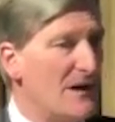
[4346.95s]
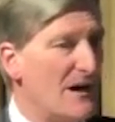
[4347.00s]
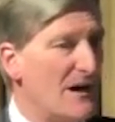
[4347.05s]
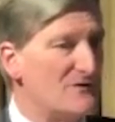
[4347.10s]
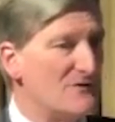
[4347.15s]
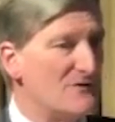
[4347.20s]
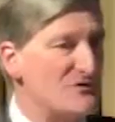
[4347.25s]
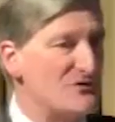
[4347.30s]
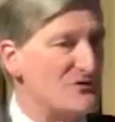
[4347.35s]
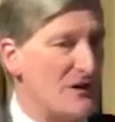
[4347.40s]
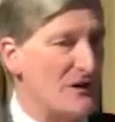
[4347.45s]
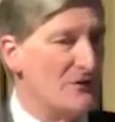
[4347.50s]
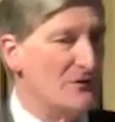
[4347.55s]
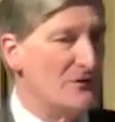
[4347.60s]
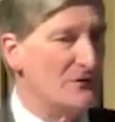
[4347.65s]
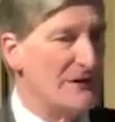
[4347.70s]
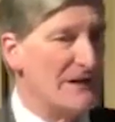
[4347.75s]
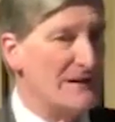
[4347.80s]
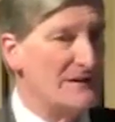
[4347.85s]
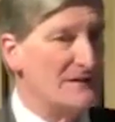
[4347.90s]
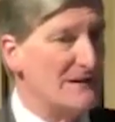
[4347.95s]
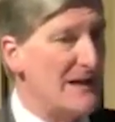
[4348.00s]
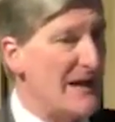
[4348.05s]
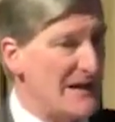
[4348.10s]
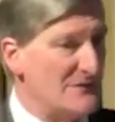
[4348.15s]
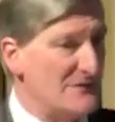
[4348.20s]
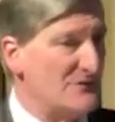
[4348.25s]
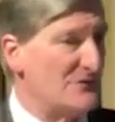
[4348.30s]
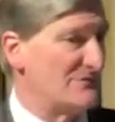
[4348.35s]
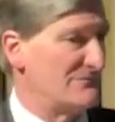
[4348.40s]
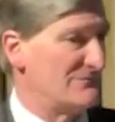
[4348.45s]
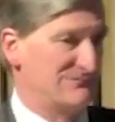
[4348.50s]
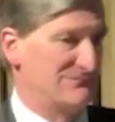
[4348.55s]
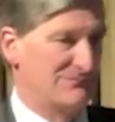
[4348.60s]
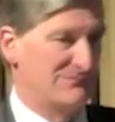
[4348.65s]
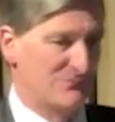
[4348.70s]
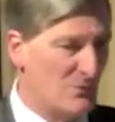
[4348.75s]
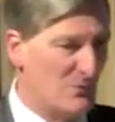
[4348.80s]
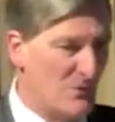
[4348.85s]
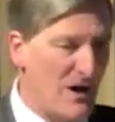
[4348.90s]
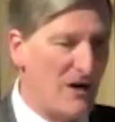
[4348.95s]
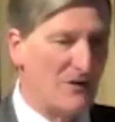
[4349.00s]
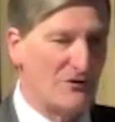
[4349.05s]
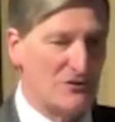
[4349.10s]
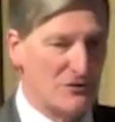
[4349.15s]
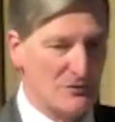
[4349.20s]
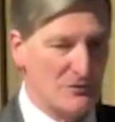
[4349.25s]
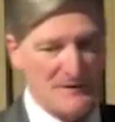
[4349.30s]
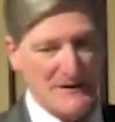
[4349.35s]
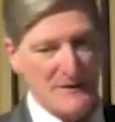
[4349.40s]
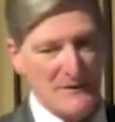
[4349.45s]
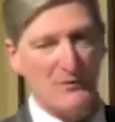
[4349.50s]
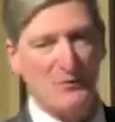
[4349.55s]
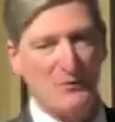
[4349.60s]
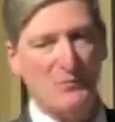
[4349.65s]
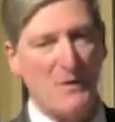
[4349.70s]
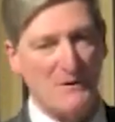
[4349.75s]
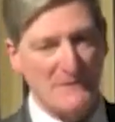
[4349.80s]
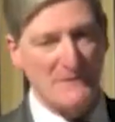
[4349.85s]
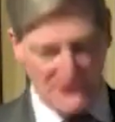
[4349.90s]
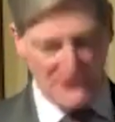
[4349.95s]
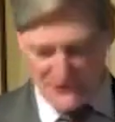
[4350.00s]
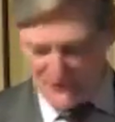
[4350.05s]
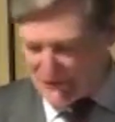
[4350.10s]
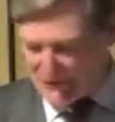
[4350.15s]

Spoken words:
And so it led, or arguably was one of the